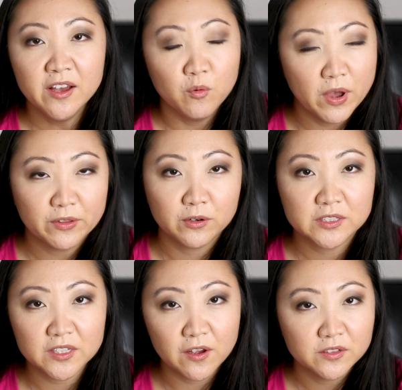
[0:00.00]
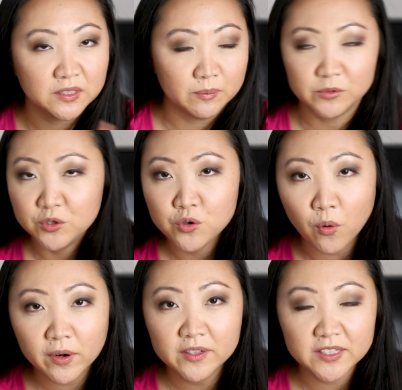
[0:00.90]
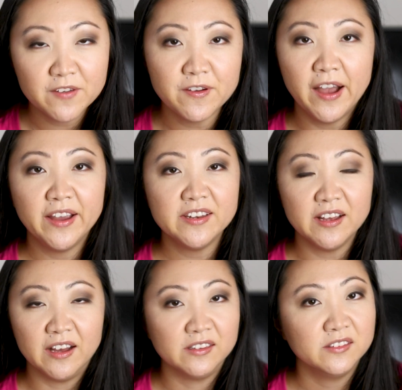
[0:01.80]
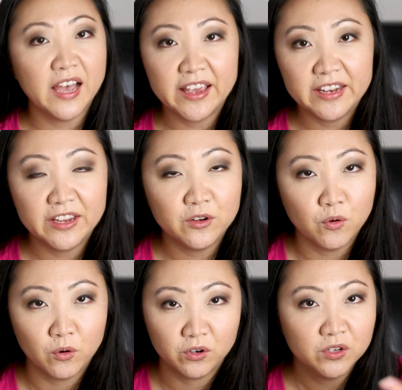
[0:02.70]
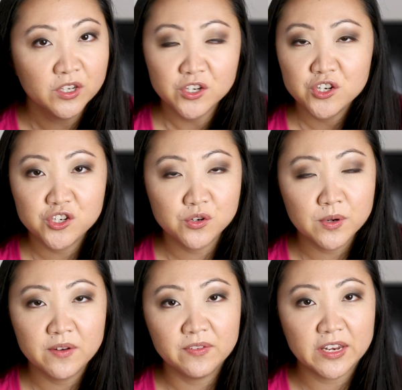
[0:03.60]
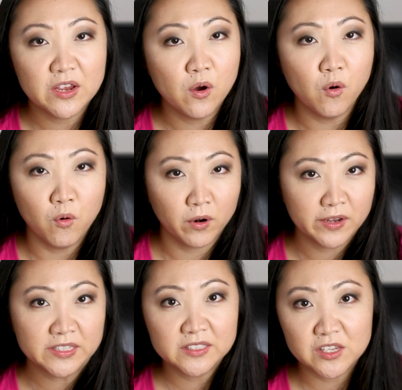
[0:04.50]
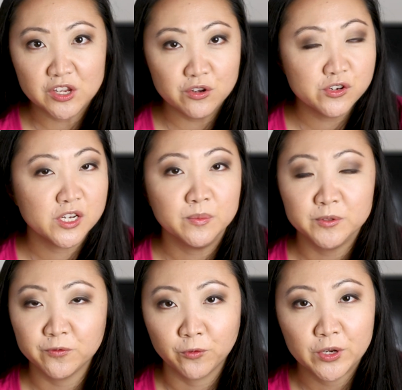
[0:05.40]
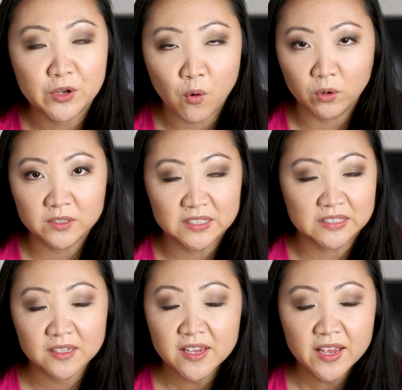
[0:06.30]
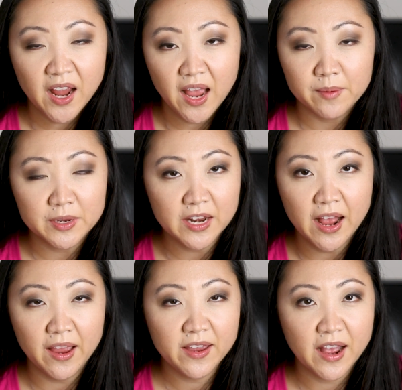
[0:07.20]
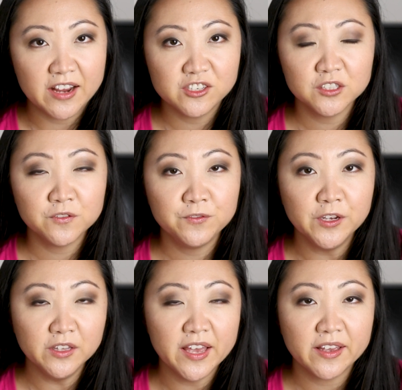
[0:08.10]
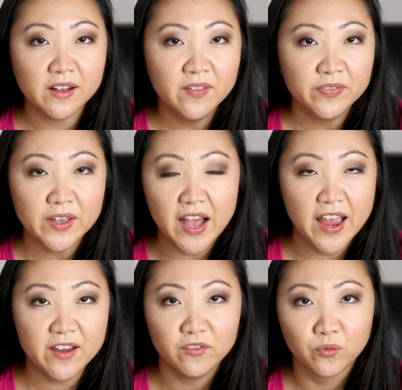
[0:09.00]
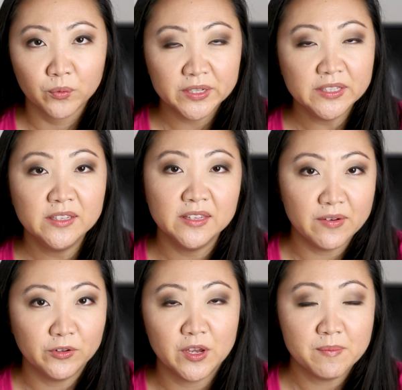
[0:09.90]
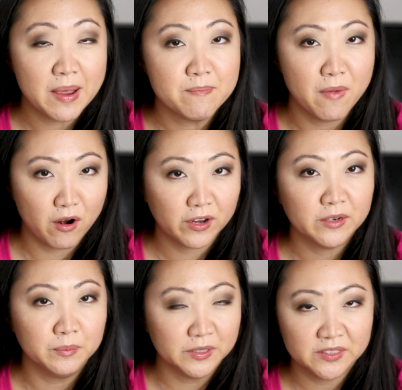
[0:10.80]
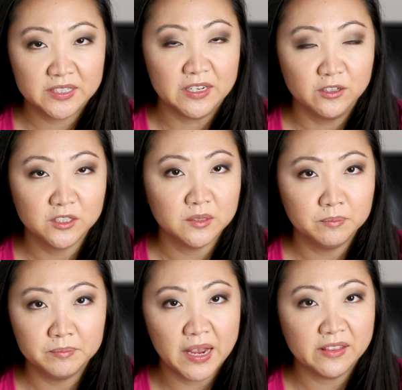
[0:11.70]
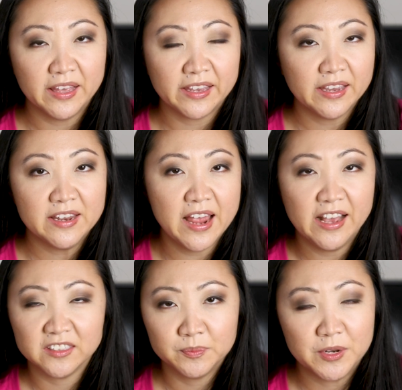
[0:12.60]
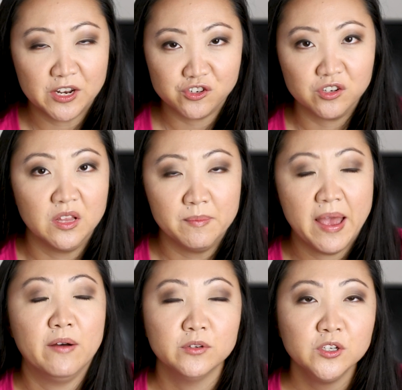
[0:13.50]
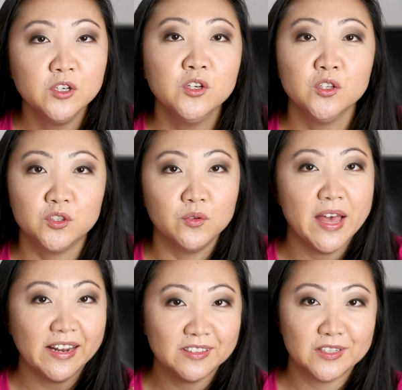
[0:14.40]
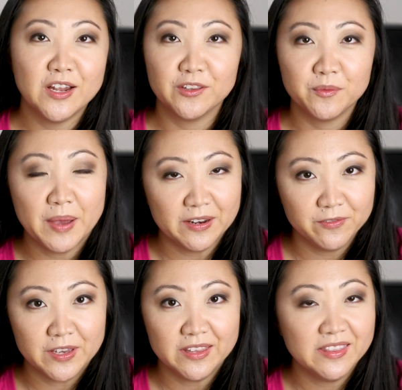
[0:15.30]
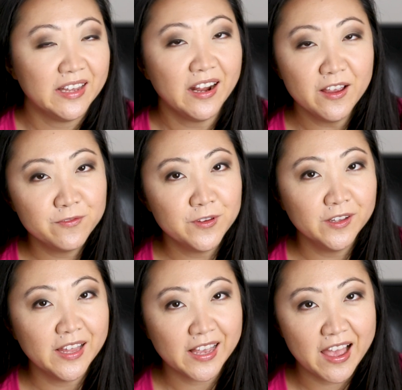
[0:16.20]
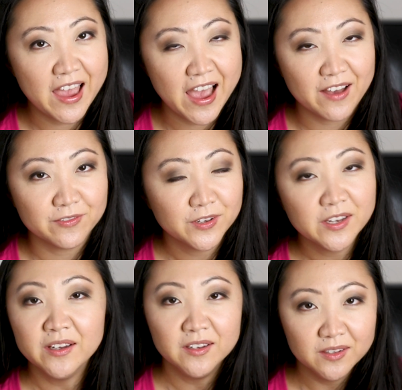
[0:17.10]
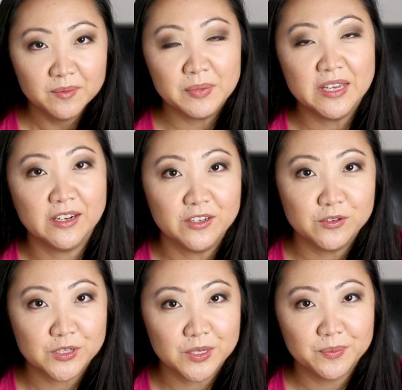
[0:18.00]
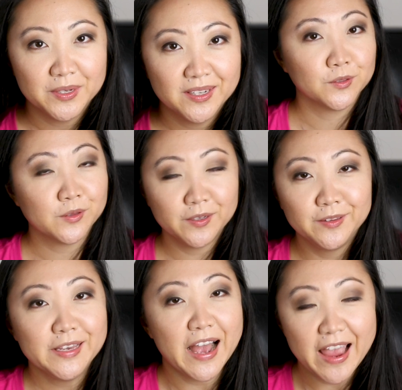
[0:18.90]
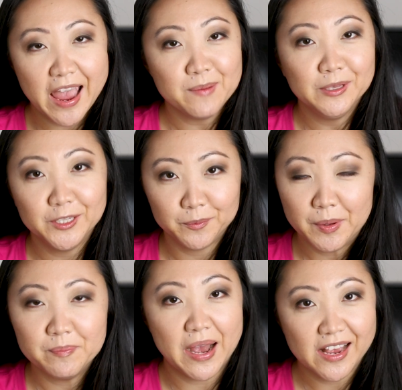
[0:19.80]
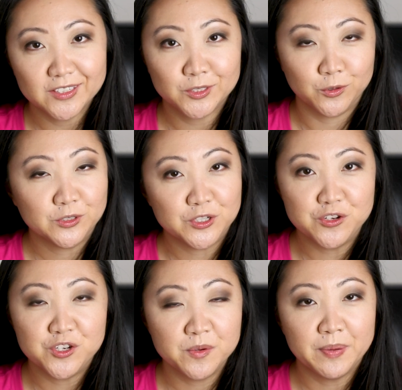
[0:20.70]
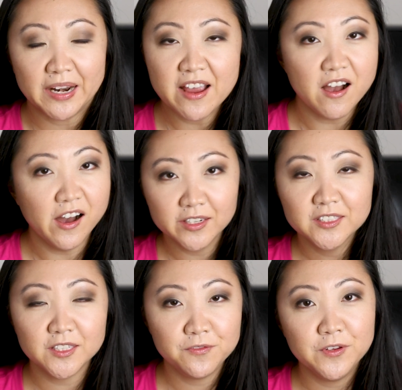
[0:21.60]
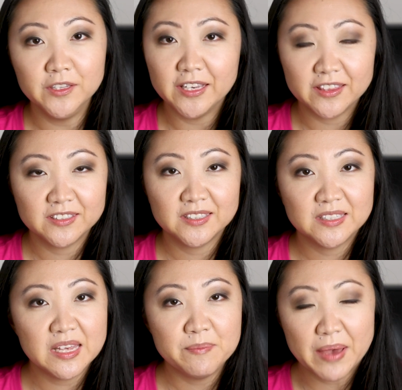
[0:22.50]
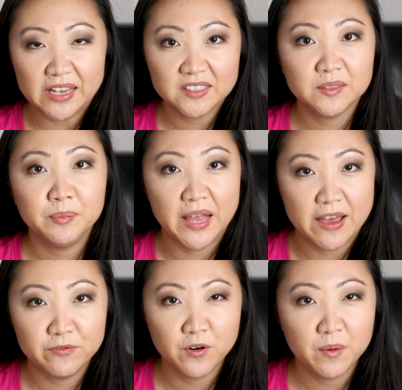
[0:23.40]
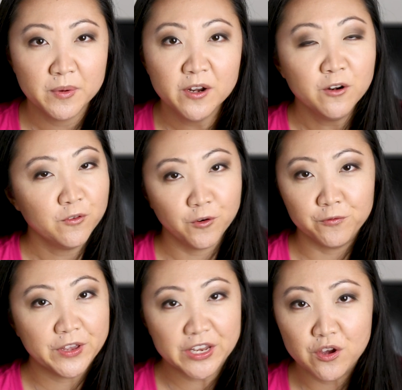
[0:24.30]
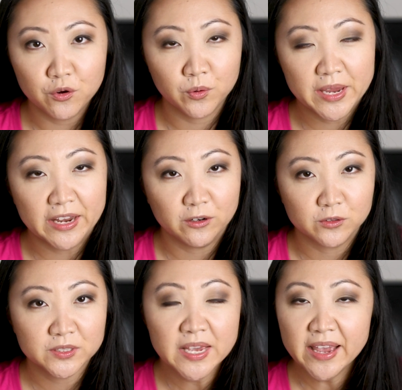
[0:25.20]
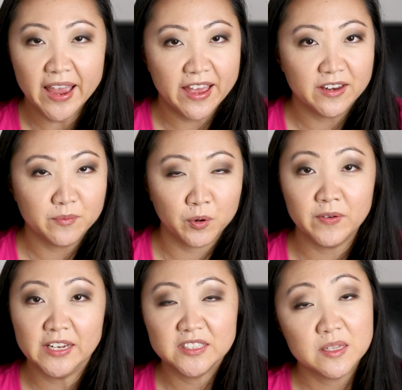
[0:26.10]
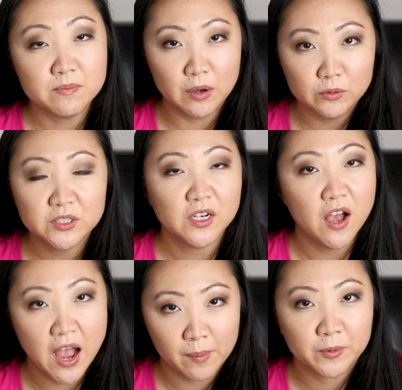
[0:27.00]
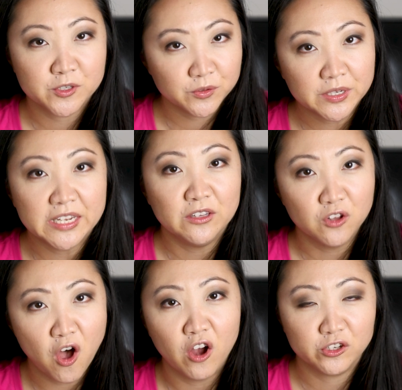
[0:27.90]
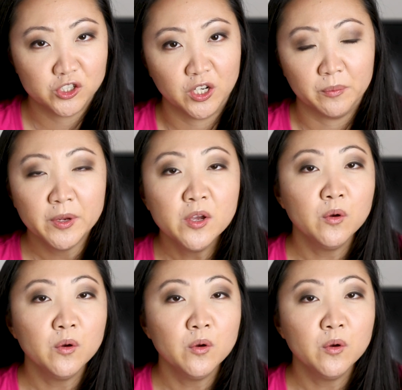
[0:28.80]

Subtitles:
Whether it's some tutorials I find on lighting or shooting video, or it's YouTube's free courses. I mean, I just feel like I have really leveled up my marketable skills by like an exponential amount. So that is another benefit that I feel like I have being on YouTube. So clearly I am a little bit biased towards YouTube, but I honestly feel this is the best platform for video creators and provides the most opportunity long term.